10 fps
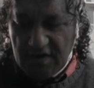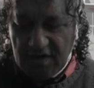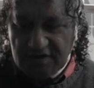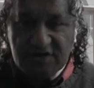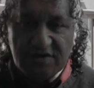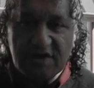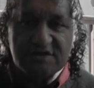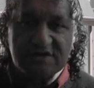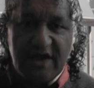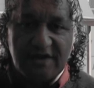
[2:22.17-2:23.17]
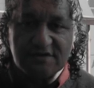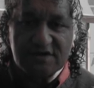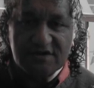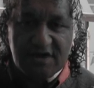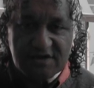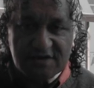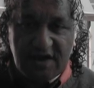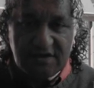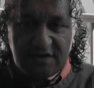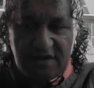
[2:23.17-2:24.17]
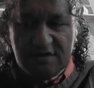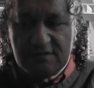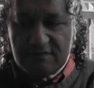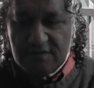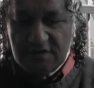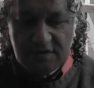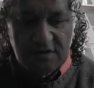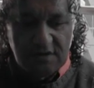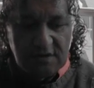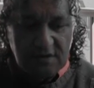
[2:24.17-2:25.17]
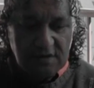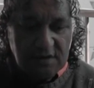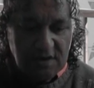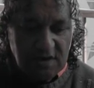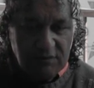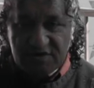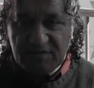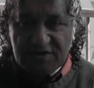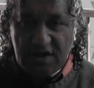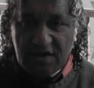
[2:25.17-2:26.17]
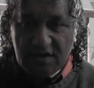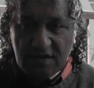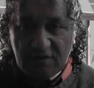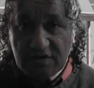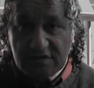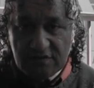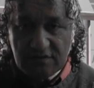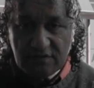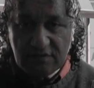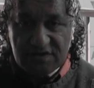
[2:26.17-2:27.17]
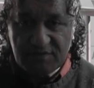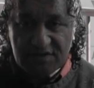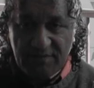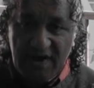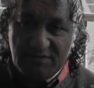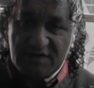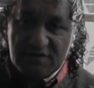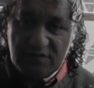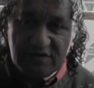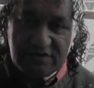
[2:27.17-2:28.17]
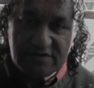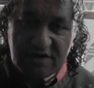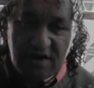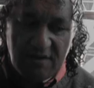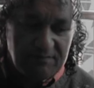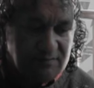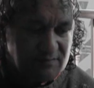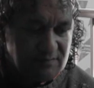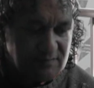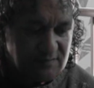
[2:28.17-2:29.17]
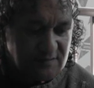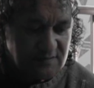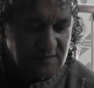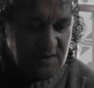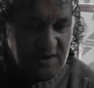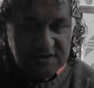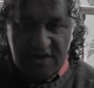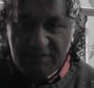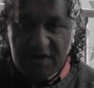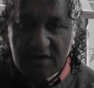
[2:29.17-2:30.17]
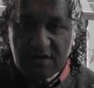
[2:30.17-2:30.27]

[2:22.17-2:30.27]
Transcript: and so that stands, that's extant in Westminster. I'm going to Westminster Parliament with Jamie,